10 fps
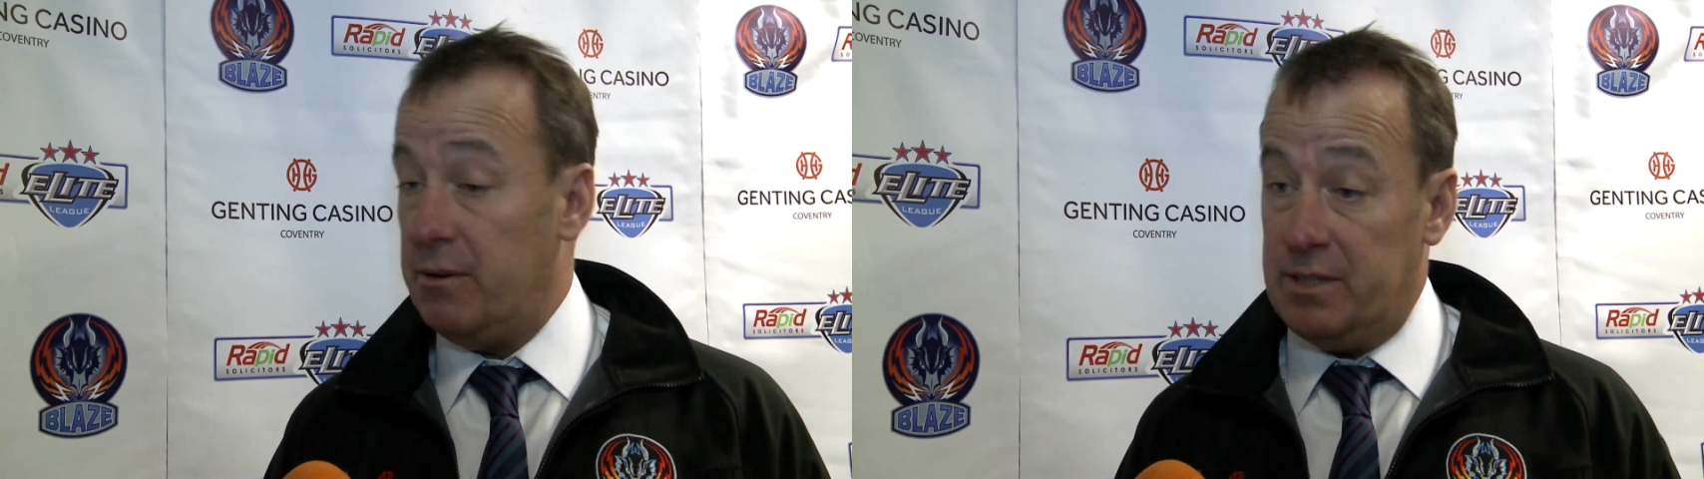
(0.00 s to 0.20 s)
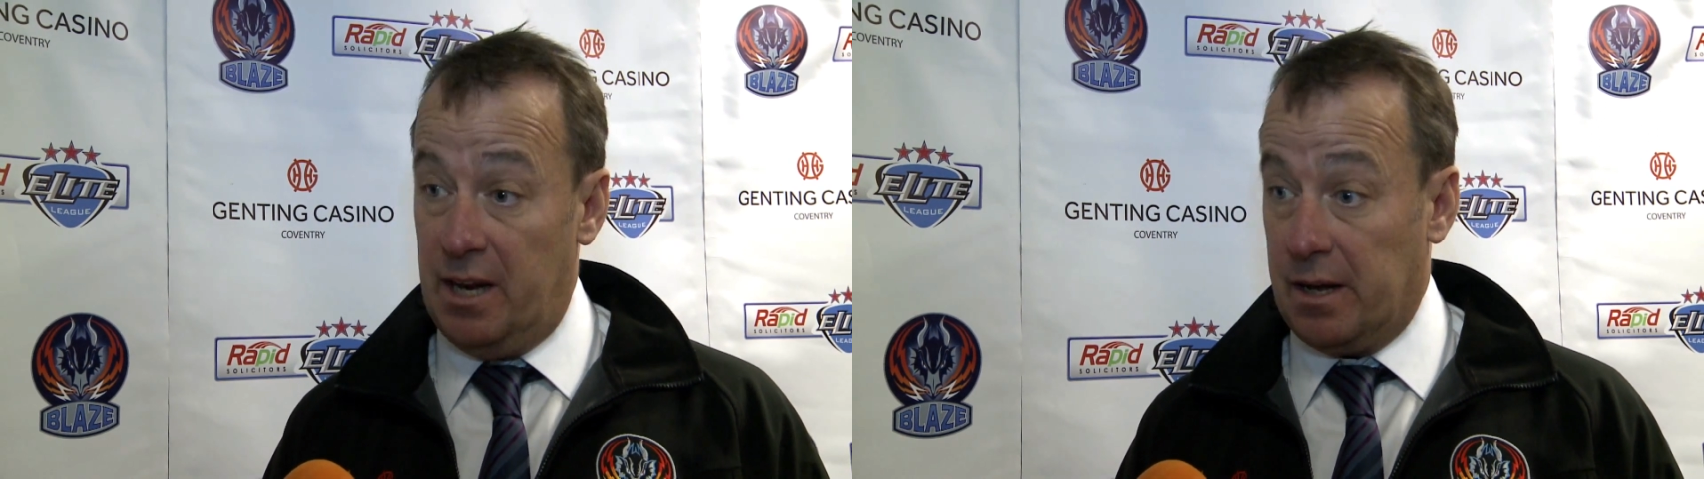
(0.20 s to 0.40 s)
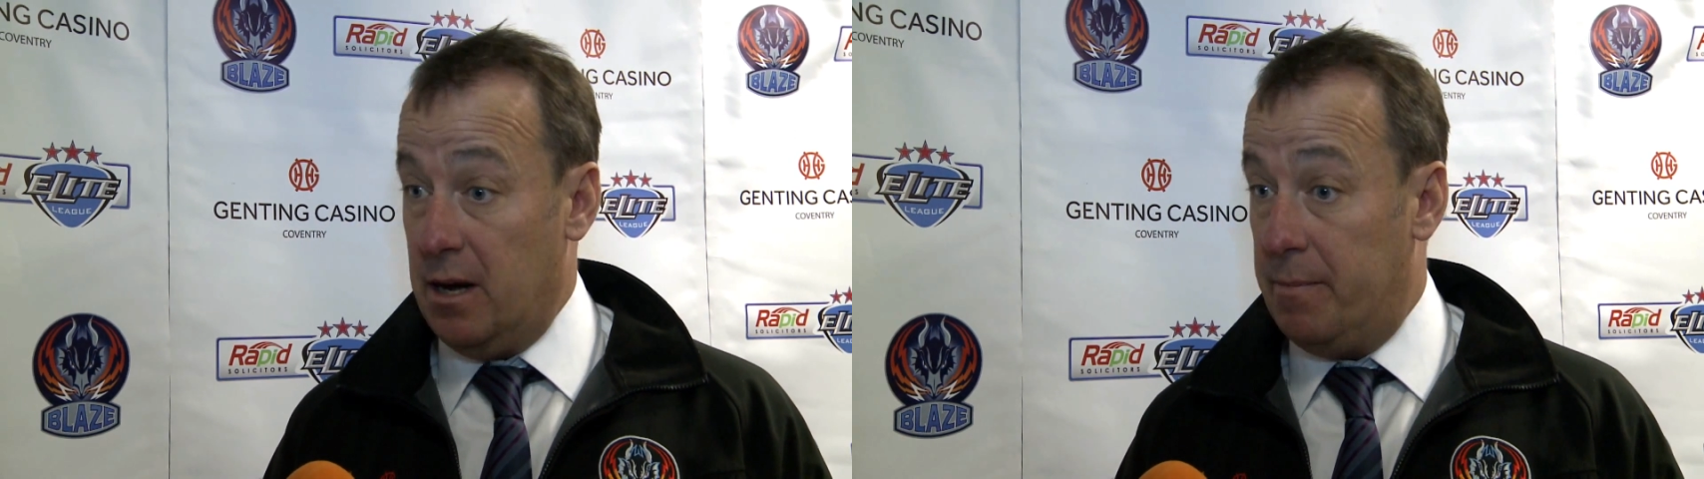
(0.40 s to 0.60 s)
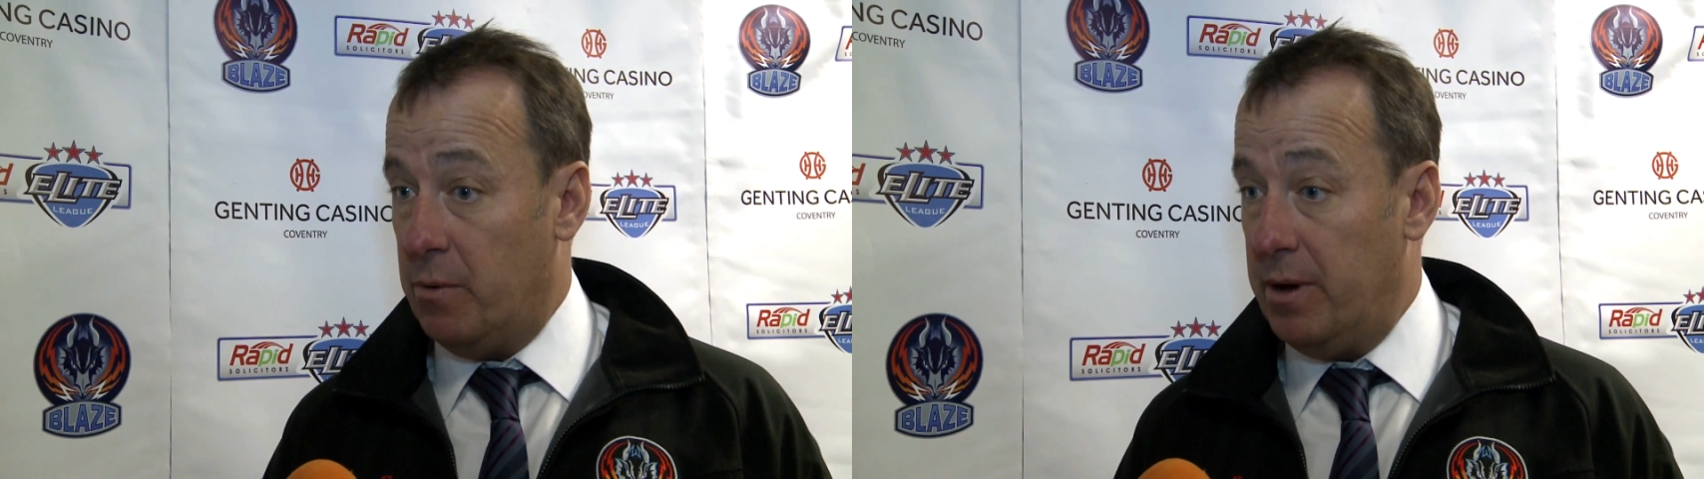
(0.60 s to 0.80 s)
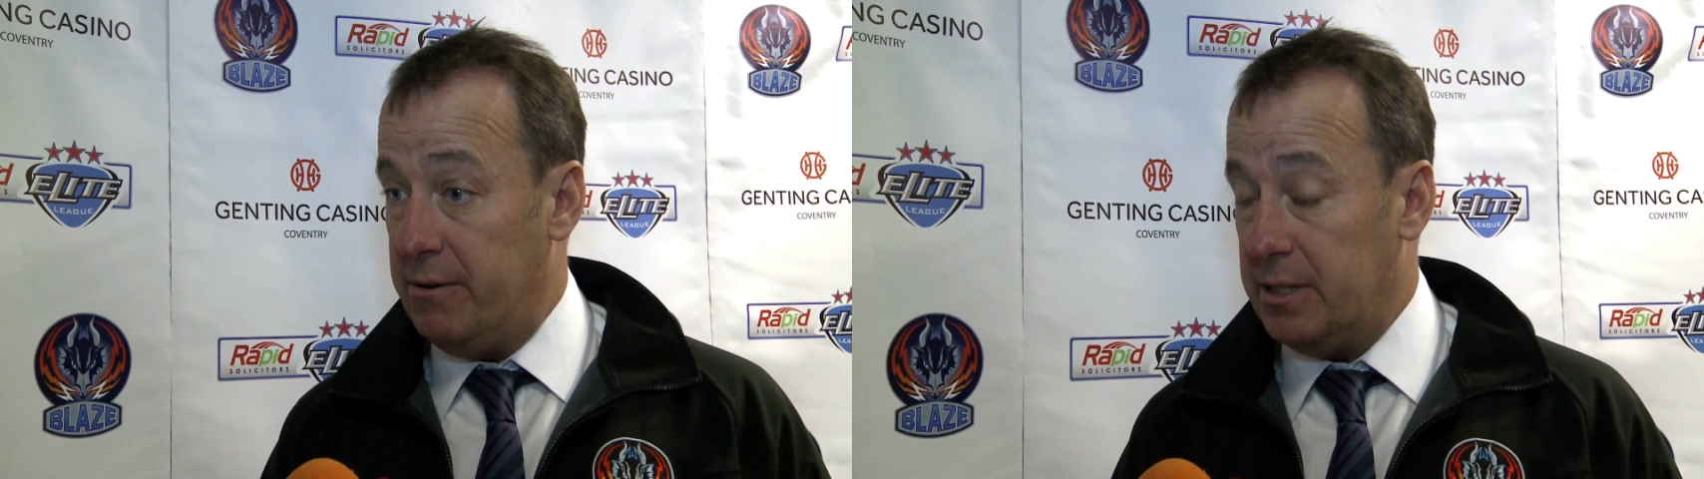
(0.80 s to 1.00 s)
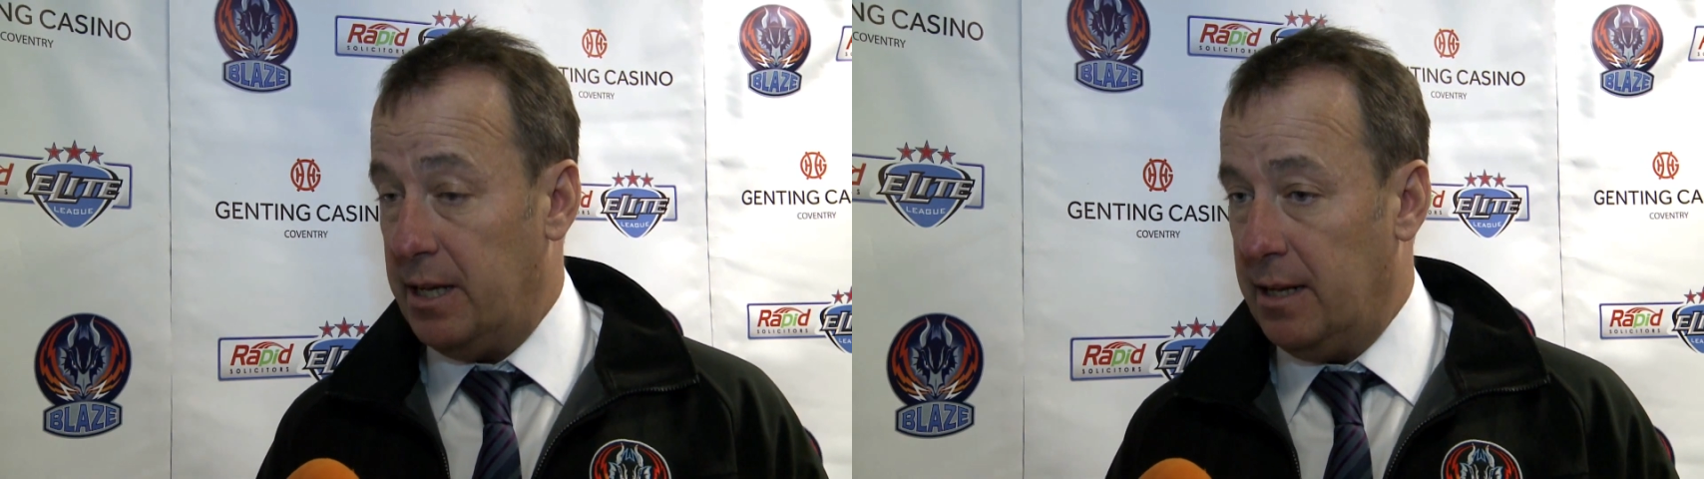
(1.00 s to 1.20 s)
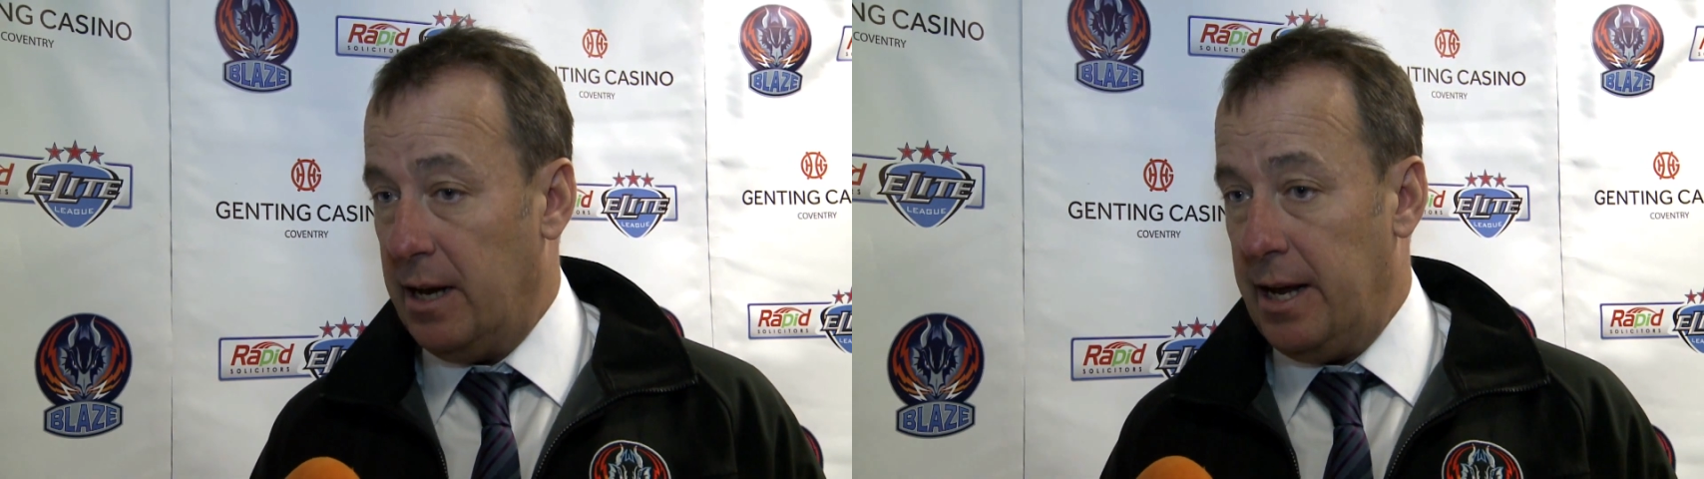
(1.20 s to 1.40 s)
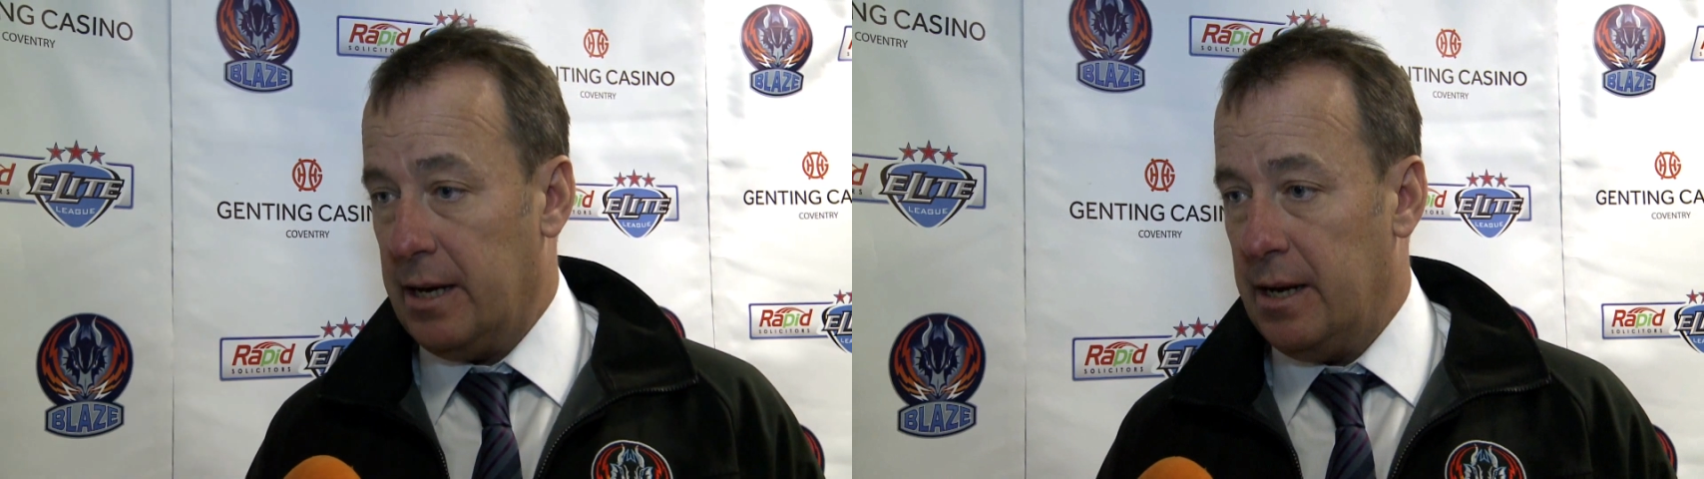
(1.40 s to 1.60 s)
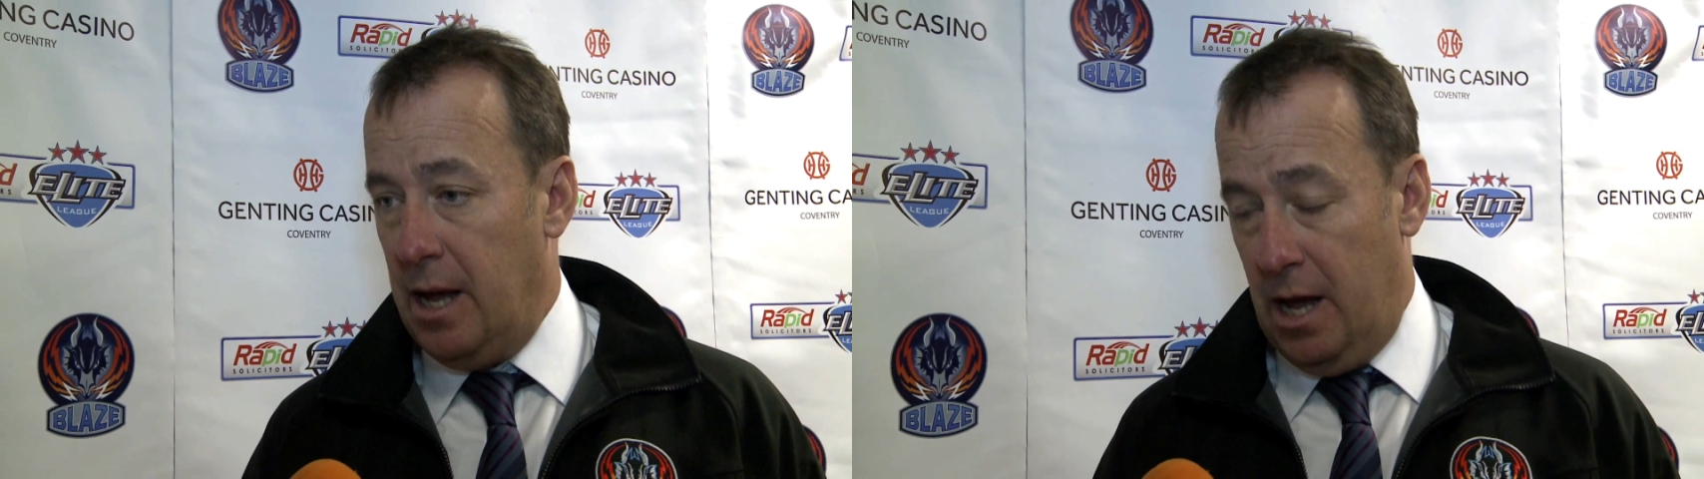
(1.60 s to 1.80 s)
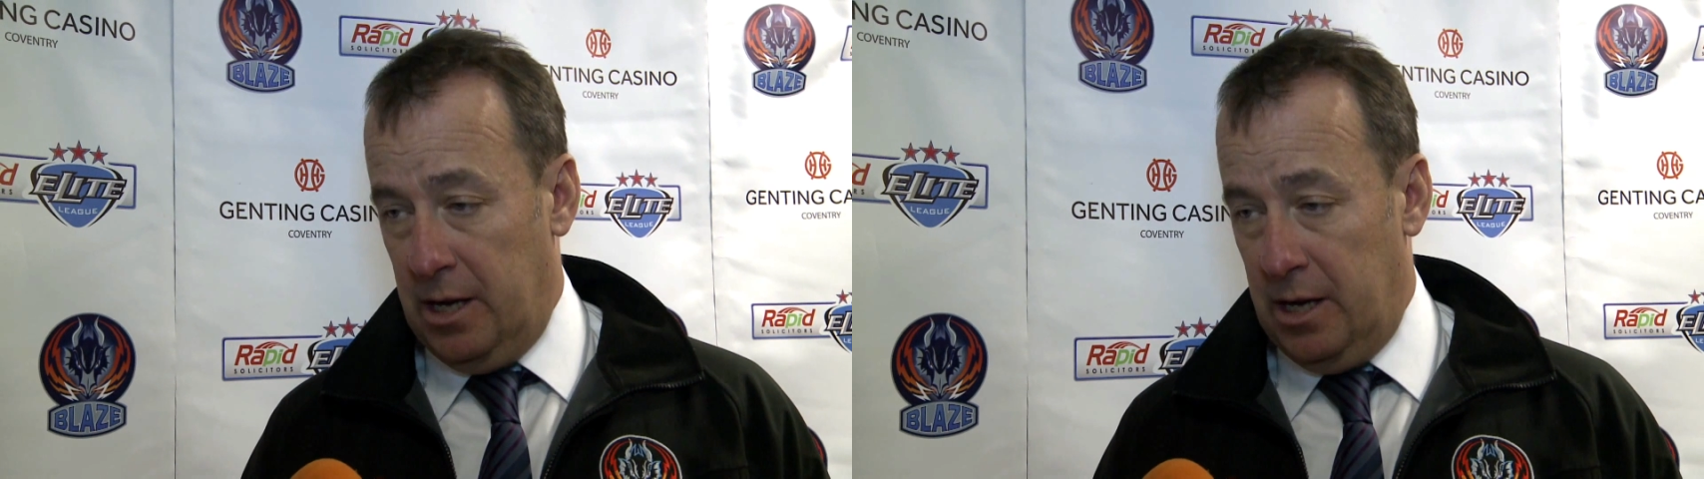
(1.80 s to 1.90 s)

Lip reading: whether it's in the cup or whether it's in the league, and